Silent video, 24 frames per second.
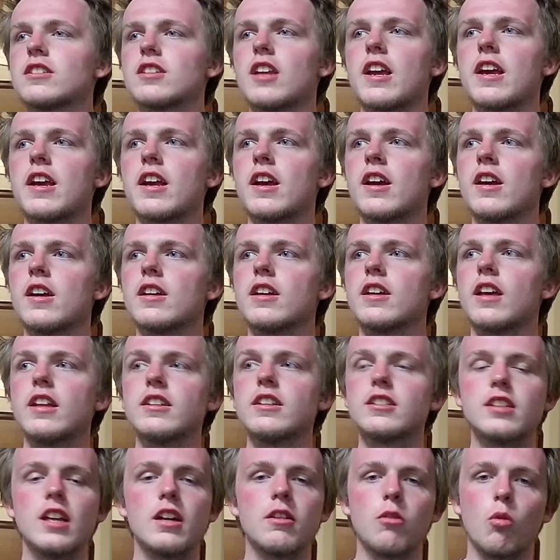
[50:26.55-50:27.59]
Like
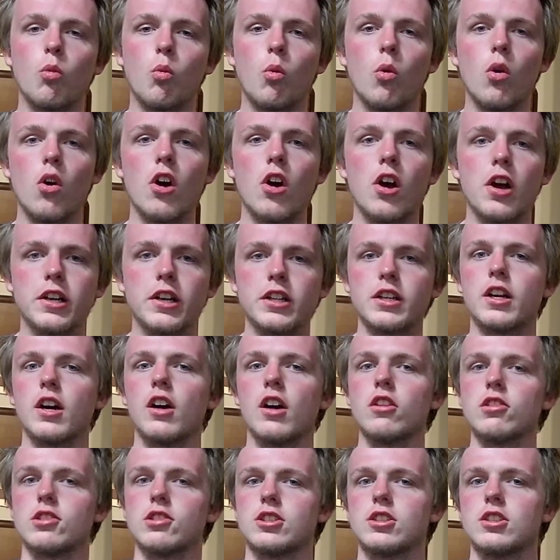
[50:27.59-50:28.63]
instead of one
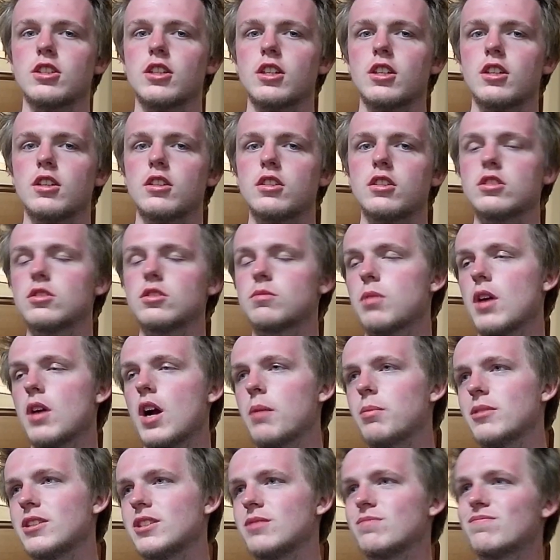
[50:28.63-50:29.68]
color, there's
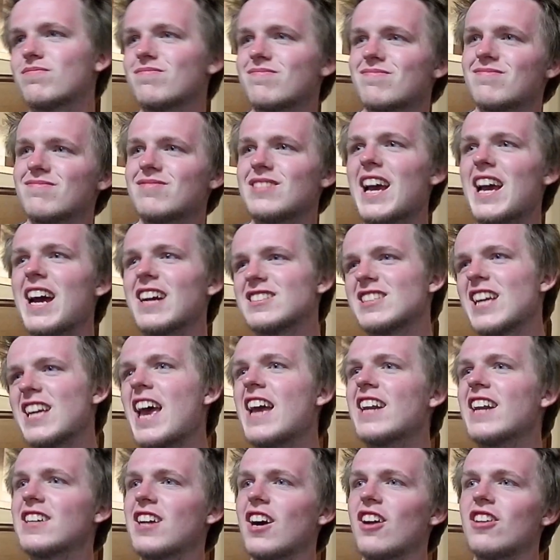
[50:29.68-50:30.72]
probably
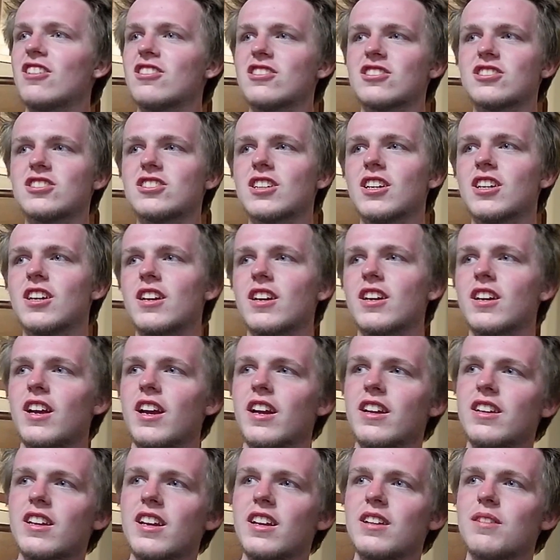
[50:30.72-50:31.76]
10 colors.
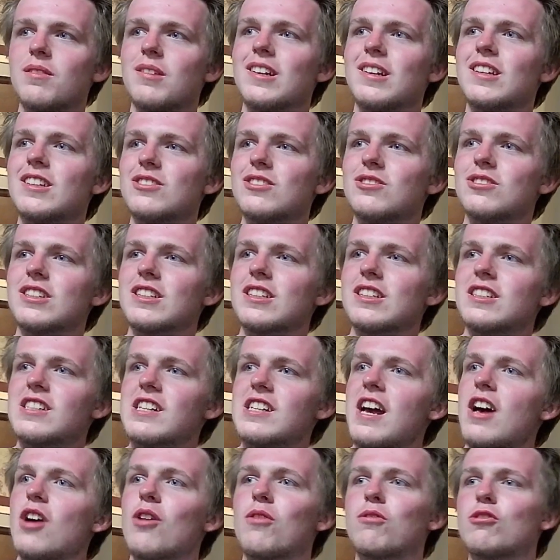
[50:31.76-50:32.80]
And then do you think in
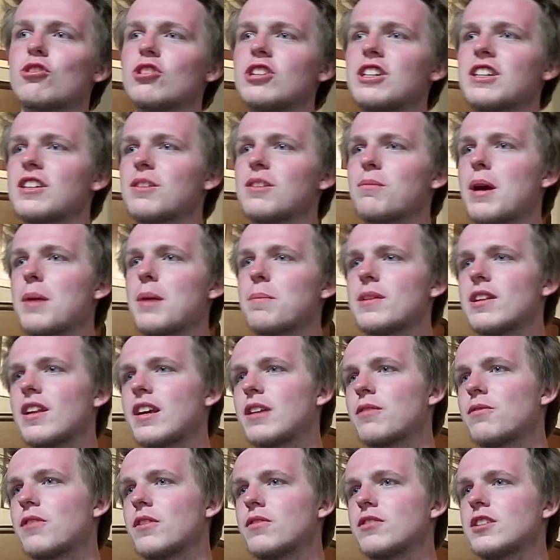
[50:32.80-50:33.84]
California there might be like
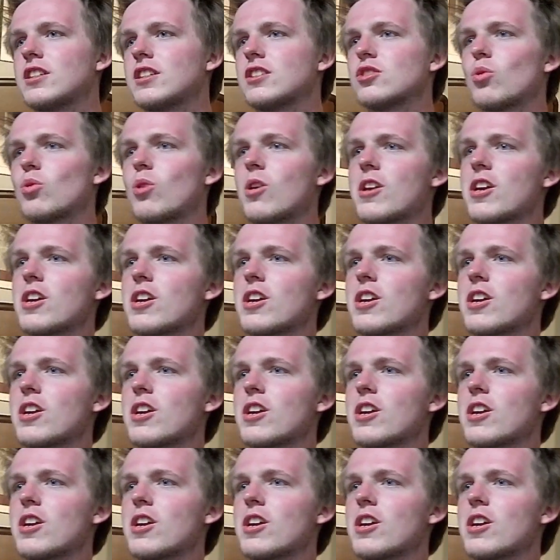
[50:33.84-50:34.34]
15, 20?